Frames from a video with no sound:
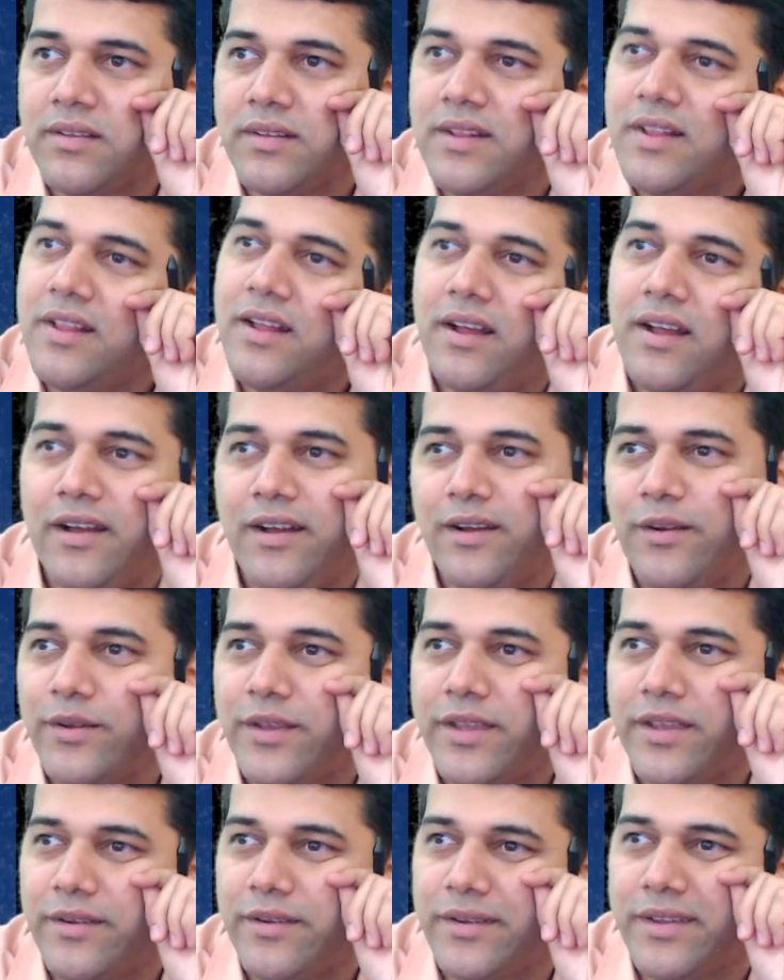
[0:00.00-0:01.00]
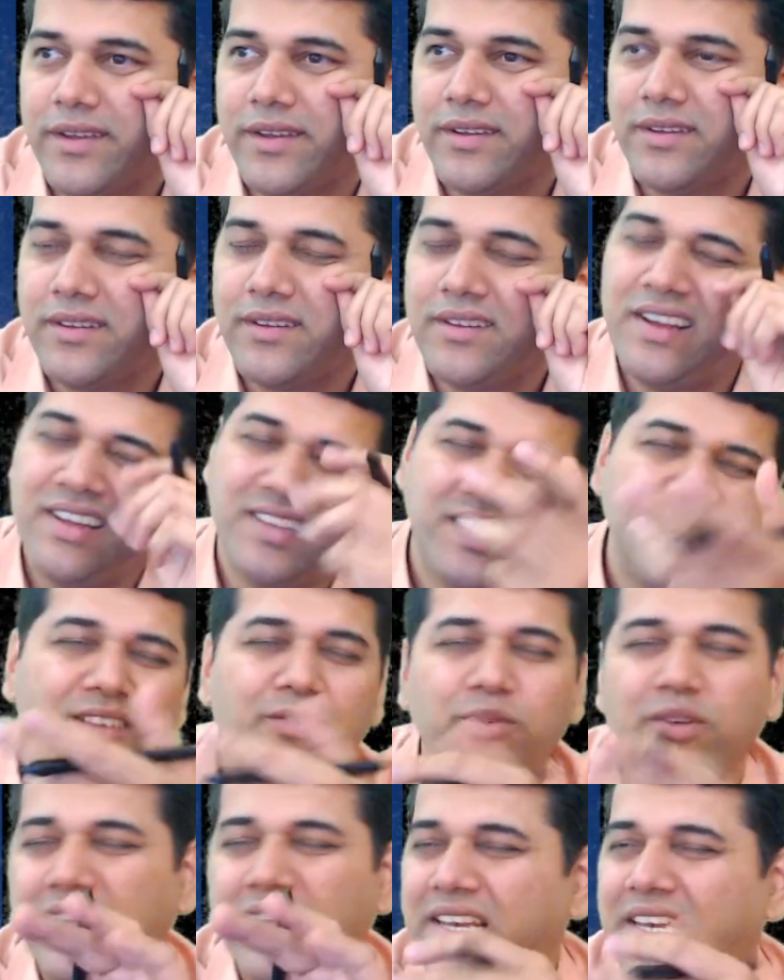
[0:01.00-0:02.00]
Okay. That's
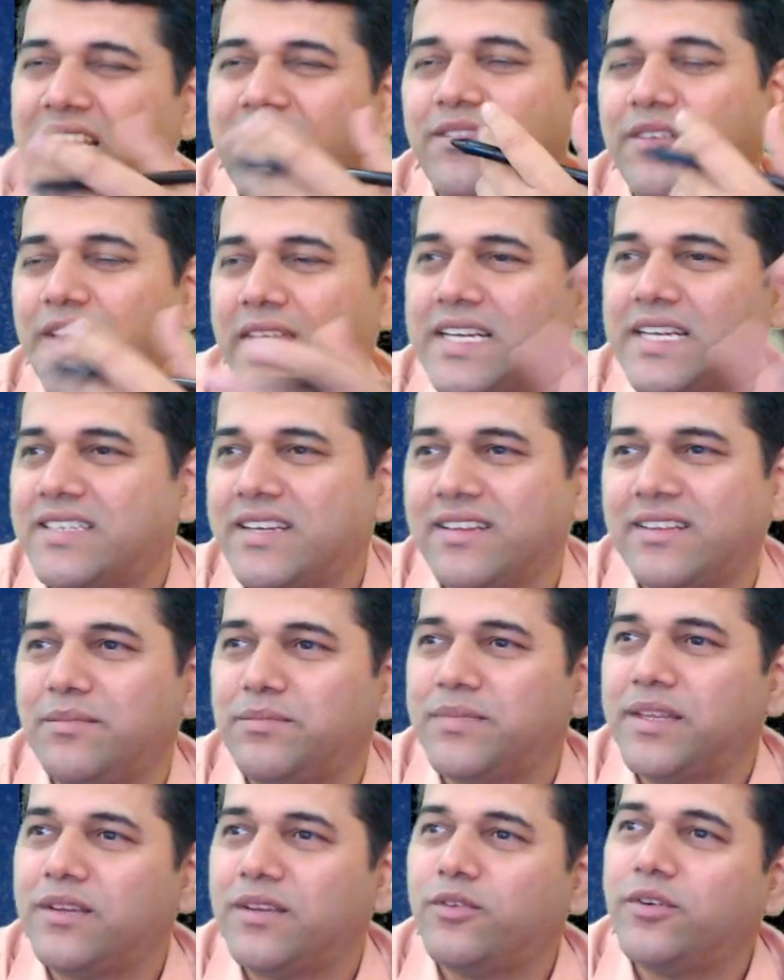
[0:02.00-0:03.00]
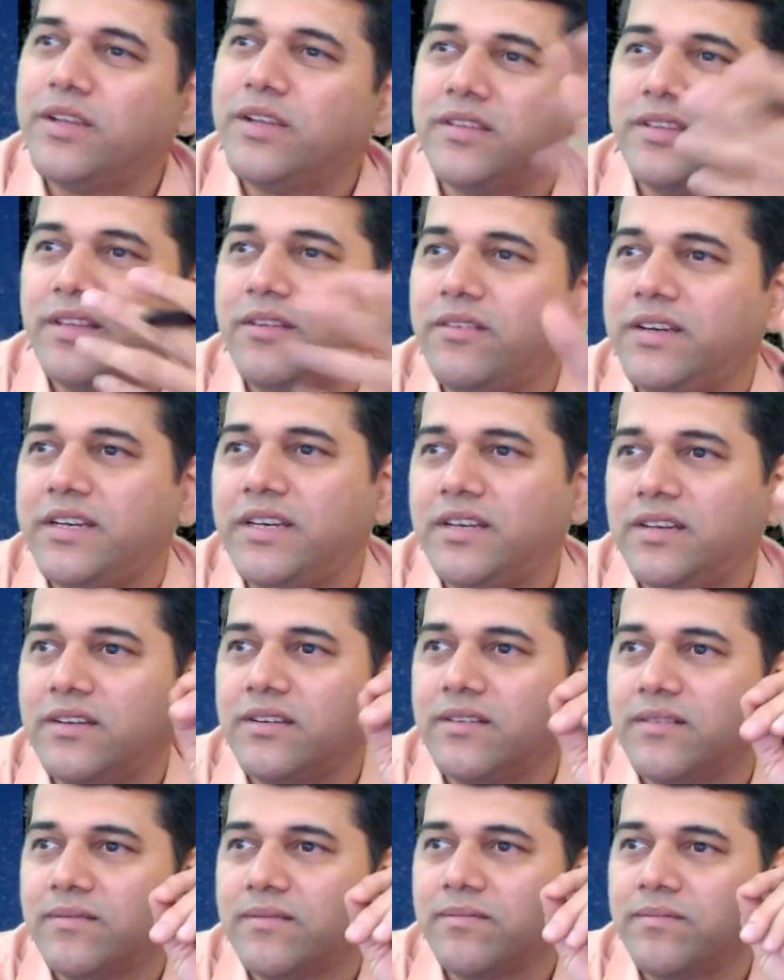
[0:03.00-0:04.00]
okay, leave. Extra something going, they will do.
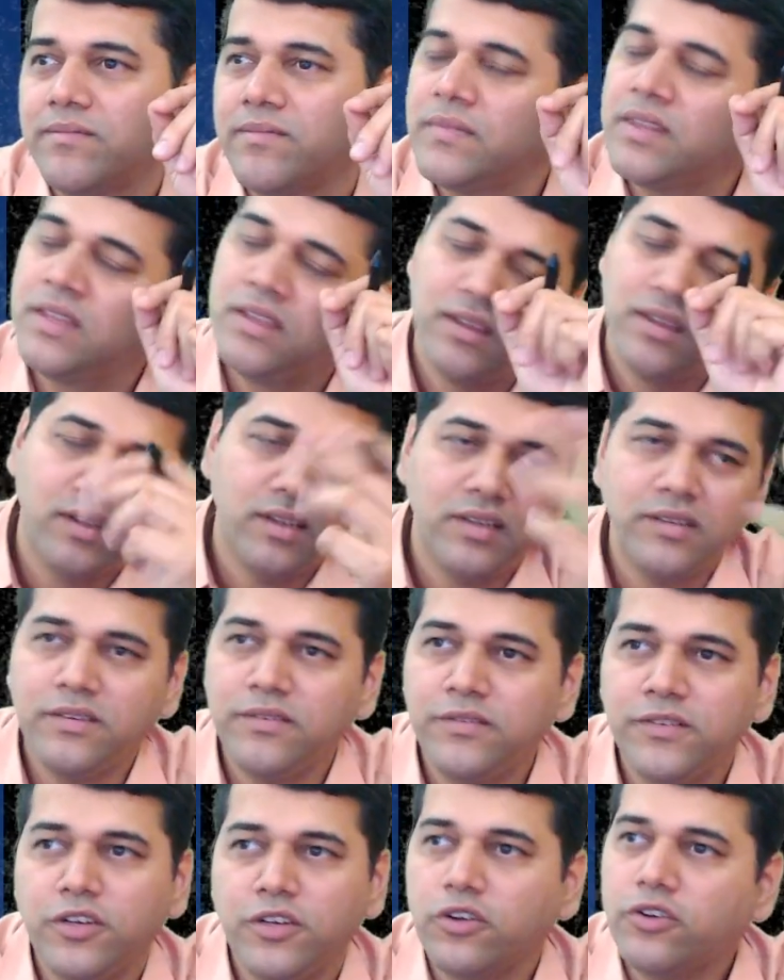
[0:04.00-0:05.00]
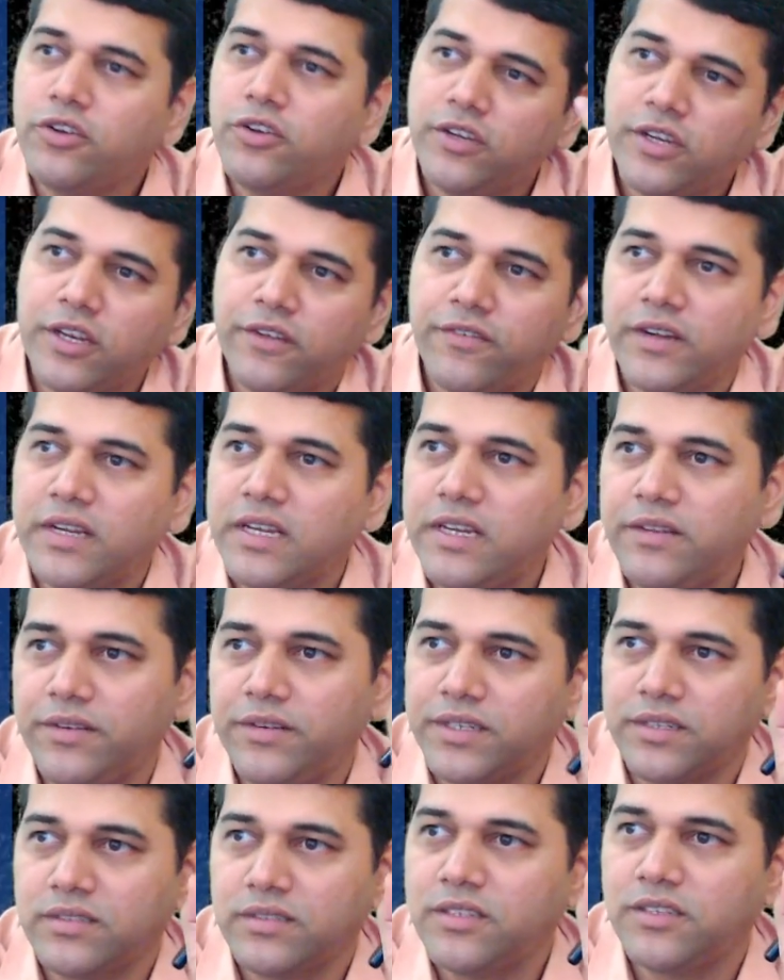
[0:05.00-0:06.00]
It is not going to affect, leave
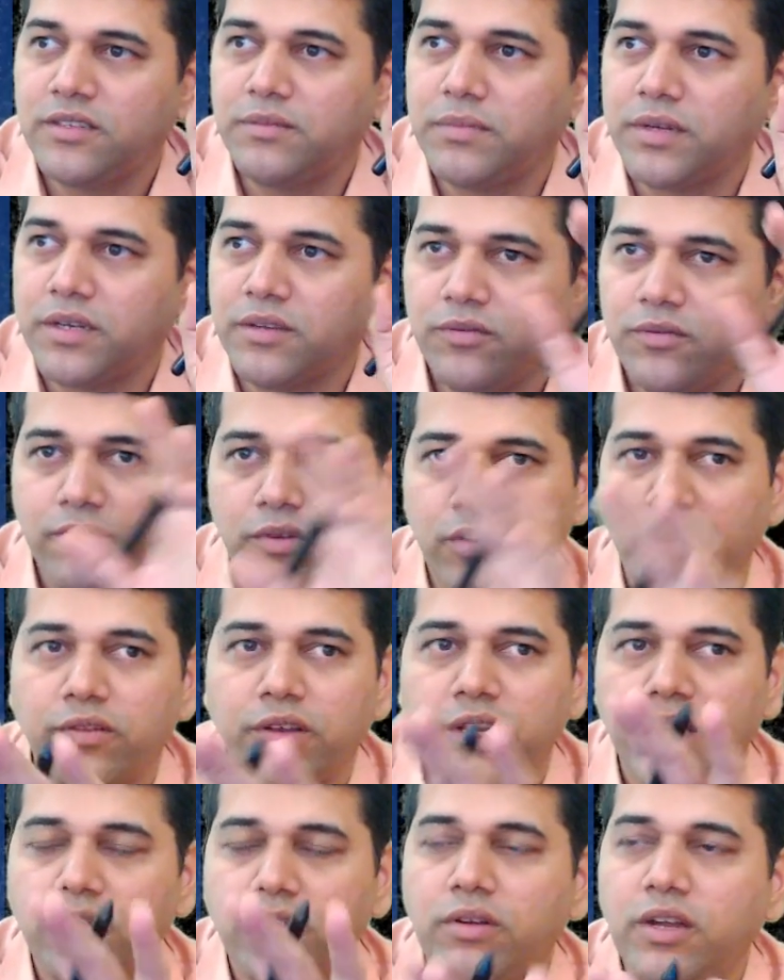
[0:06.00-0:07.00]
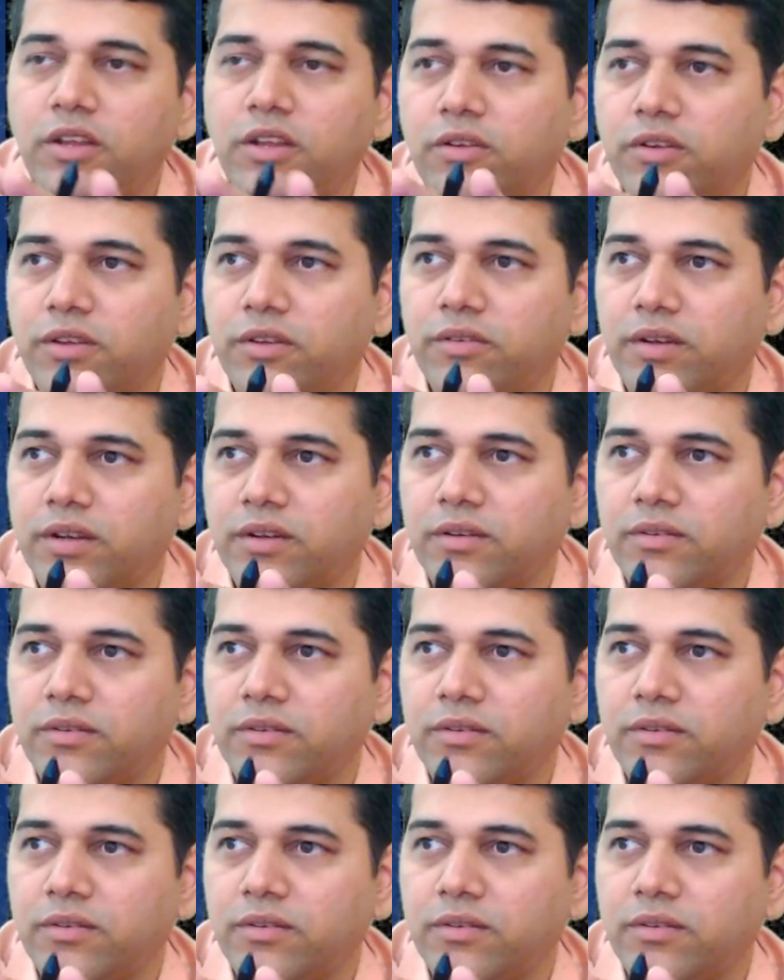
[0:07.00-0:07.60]
it. Doesn't matter. Whatever required you have given.